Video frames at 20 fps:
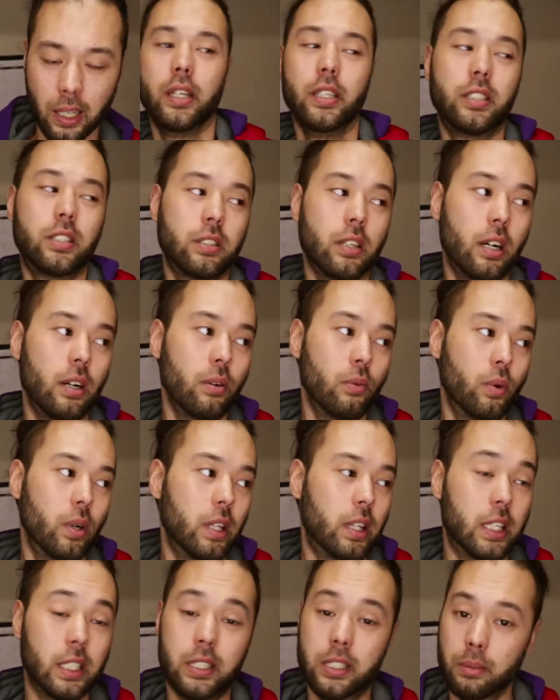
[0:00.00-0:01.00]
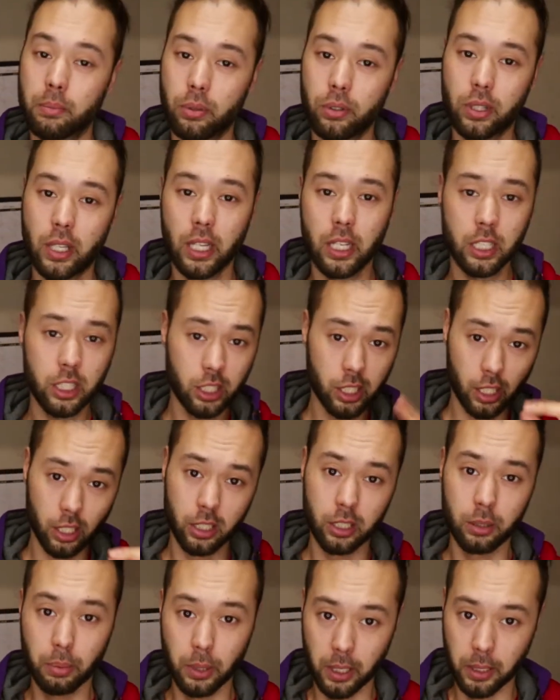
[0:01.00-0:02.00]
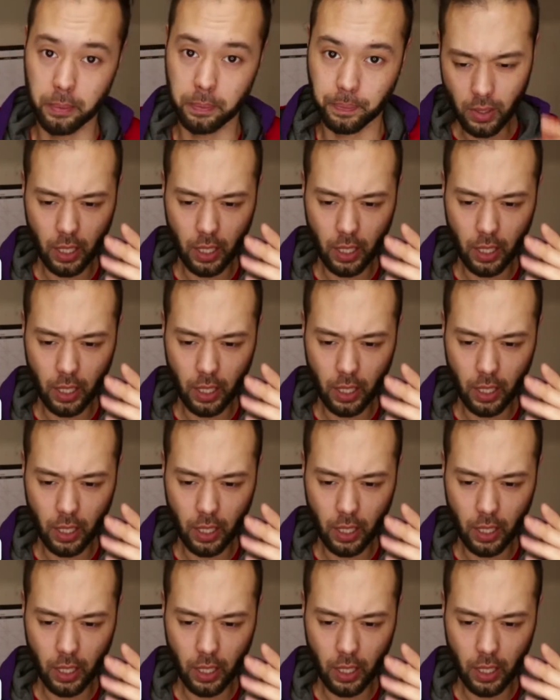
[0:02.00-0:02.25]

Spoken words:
Let's start with the simple thing, shutter speed.